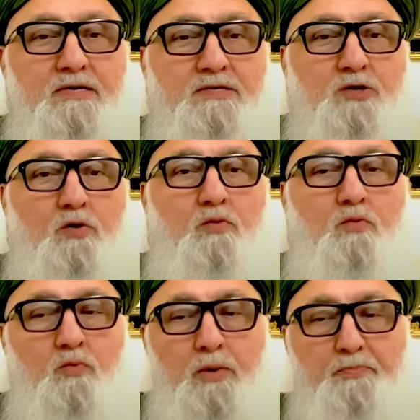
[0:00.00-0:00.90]
So
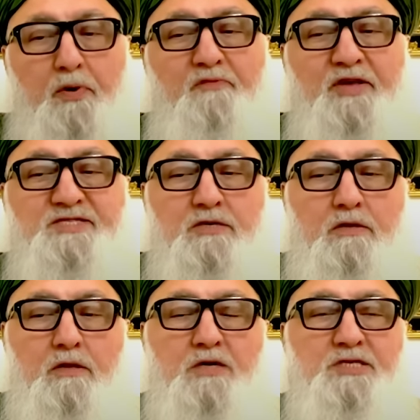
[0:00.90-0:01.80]
when Prophet
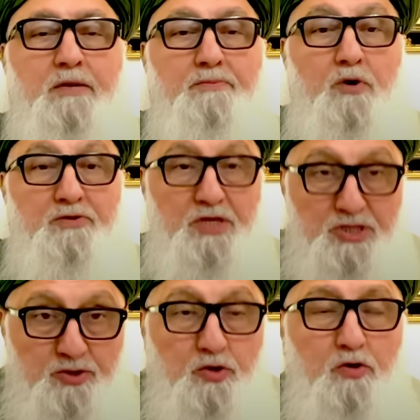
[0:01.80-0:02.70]
brought the
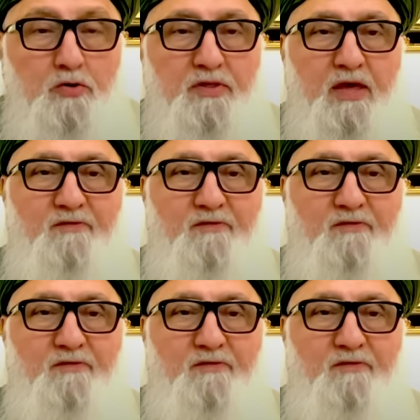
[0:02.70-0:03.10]
truth